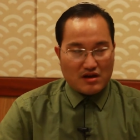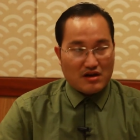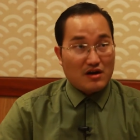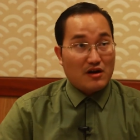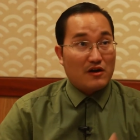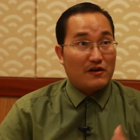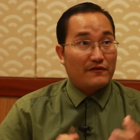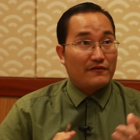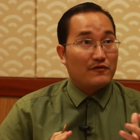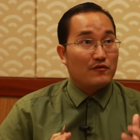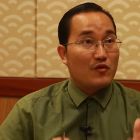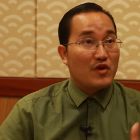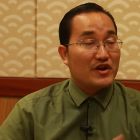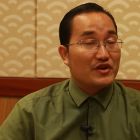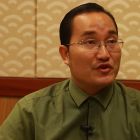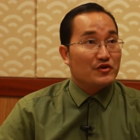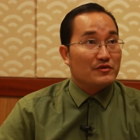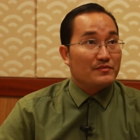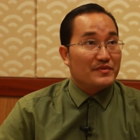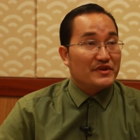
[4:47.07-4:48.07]
of
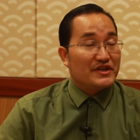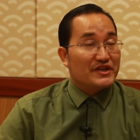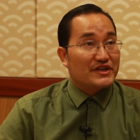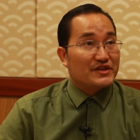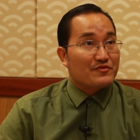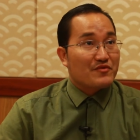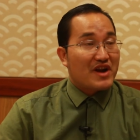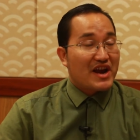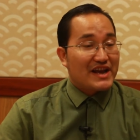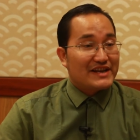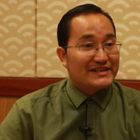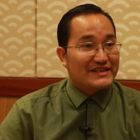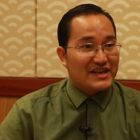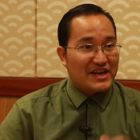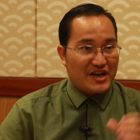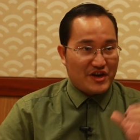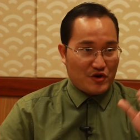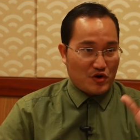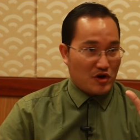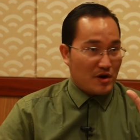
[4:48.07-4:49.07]
what could be described as the
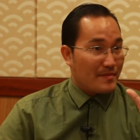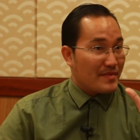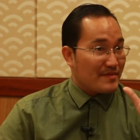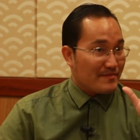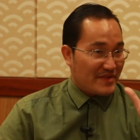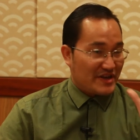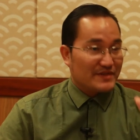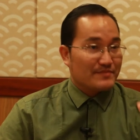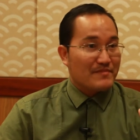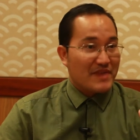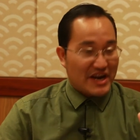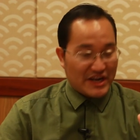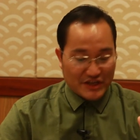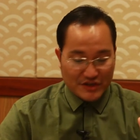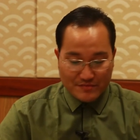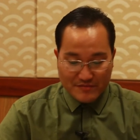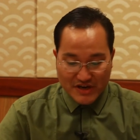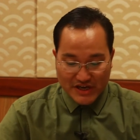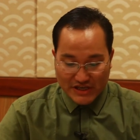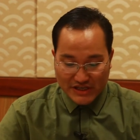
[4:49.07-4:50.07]
economic
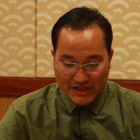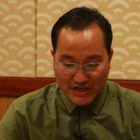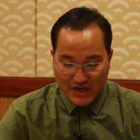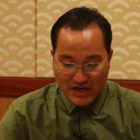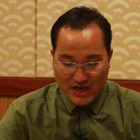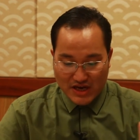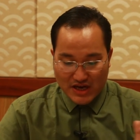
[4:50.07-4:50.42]
mismanagement.